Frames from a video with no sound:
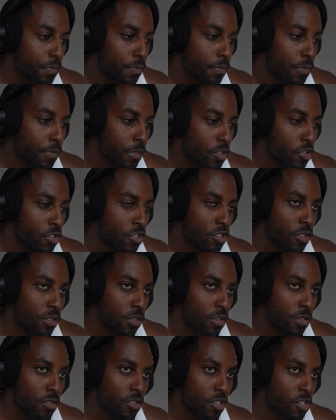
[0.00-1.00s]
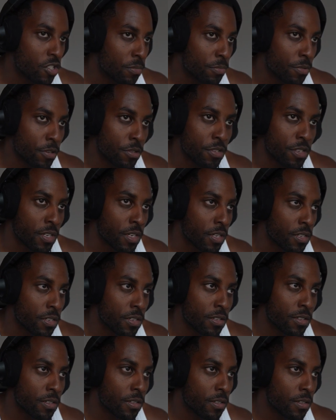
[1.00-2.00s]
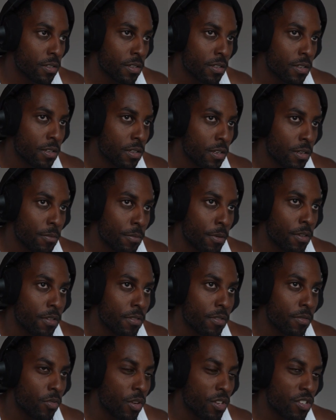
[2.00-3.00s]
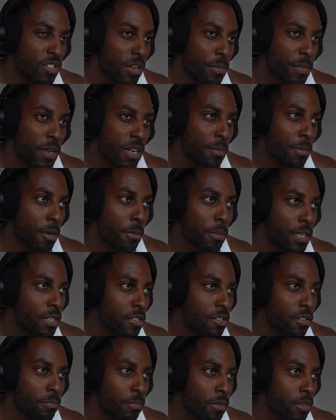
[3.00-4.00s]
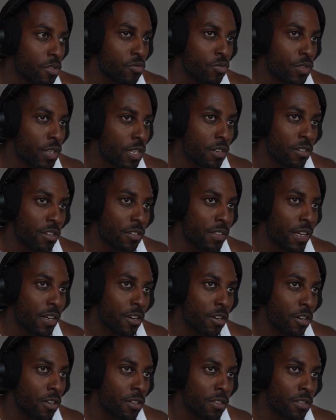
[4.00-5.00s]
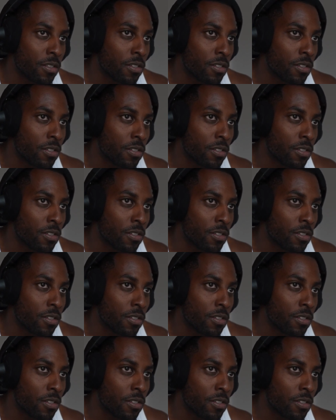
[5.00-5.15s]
It's just a process. But once I'm in the momentum, it's really not that hard.